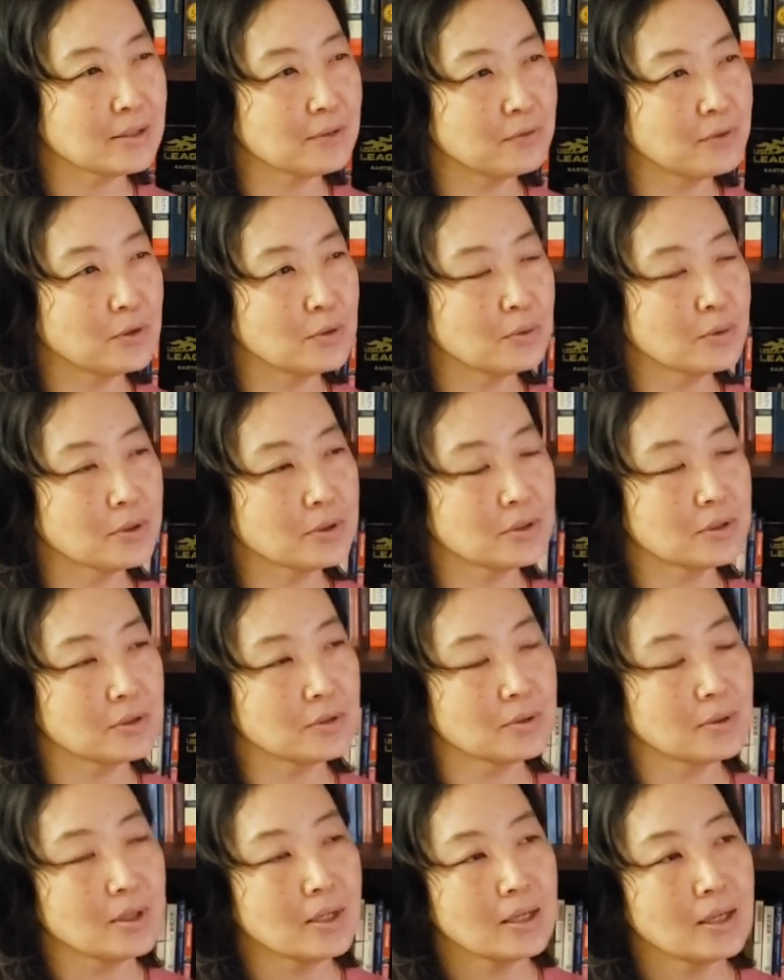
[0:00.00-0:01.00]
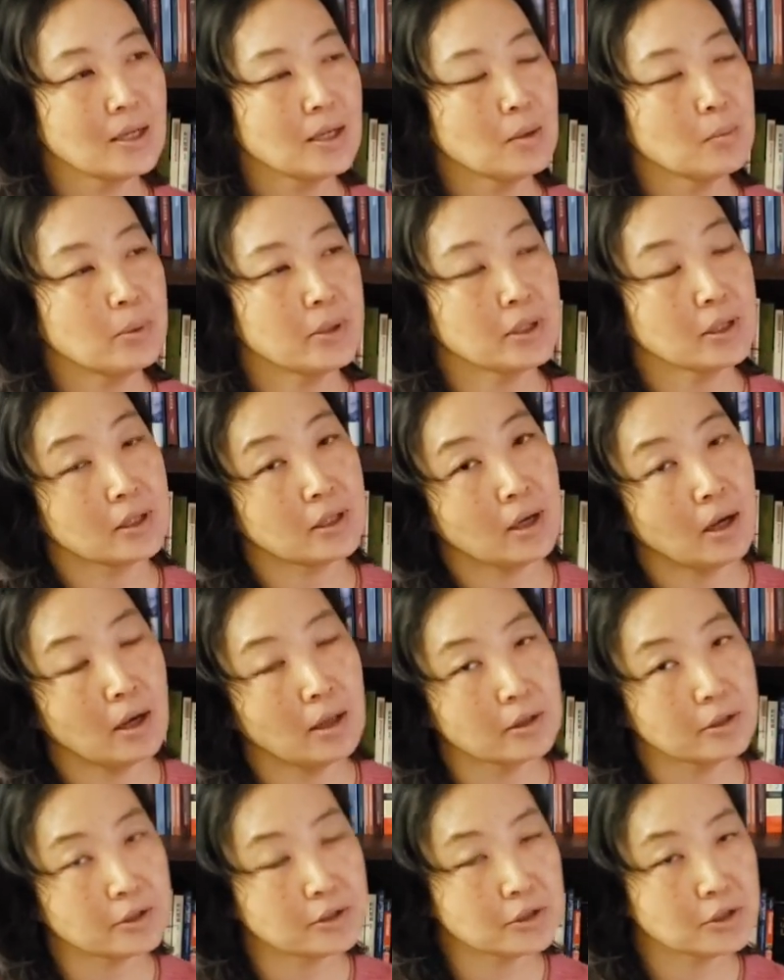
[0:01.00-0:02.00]
If you were to put a
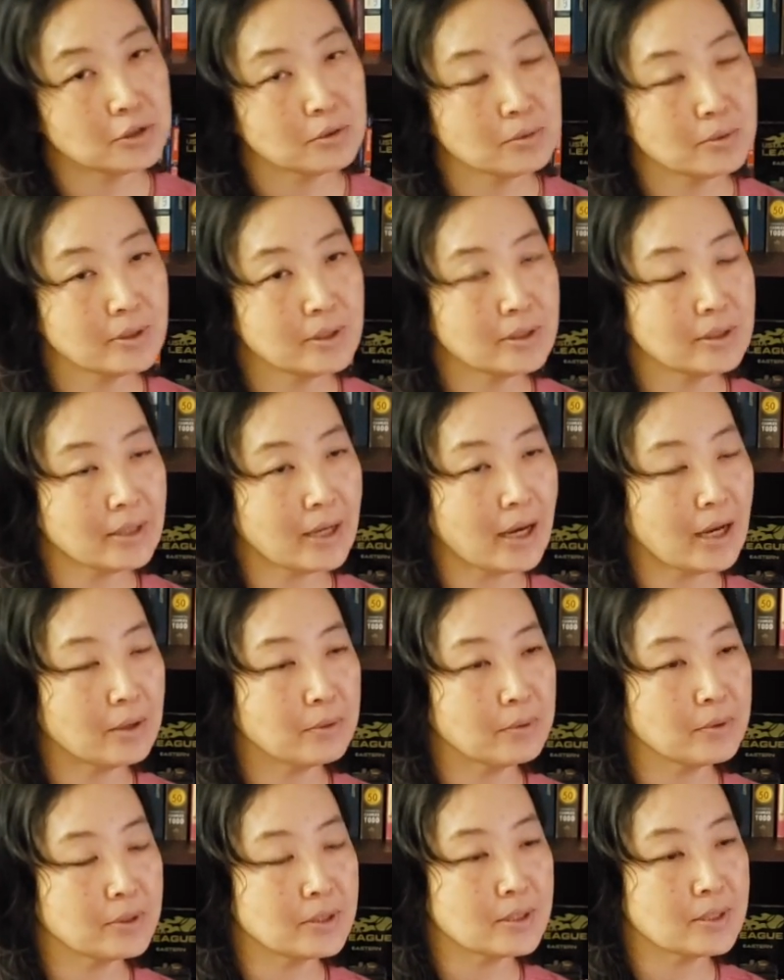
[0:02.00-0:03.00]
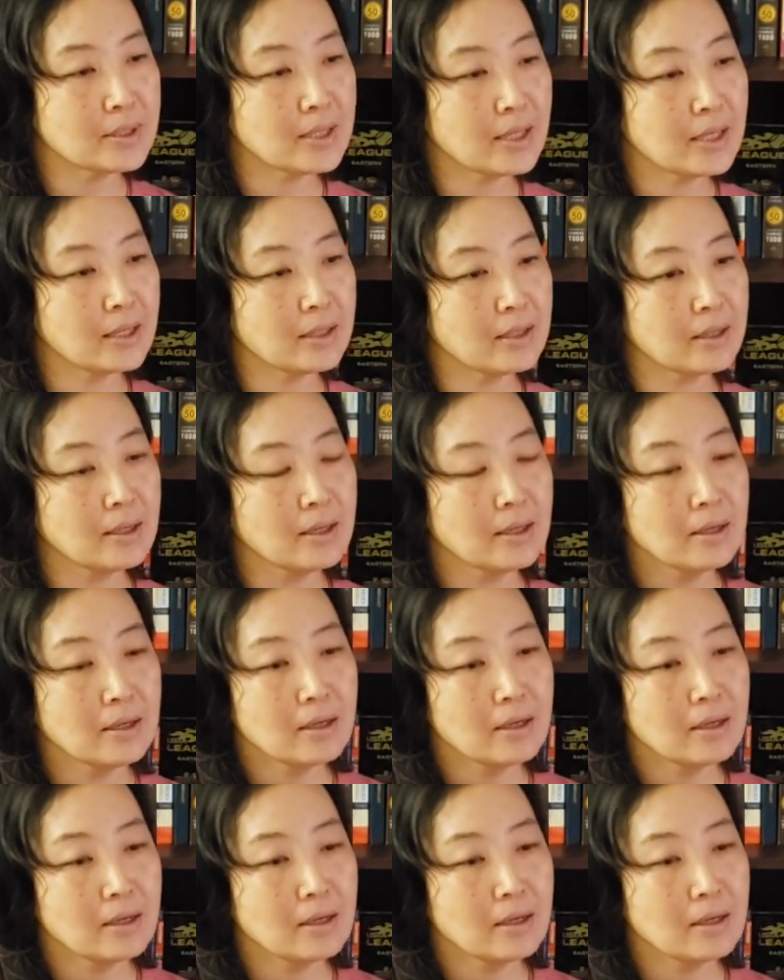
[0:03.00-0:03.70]
color to it, I would say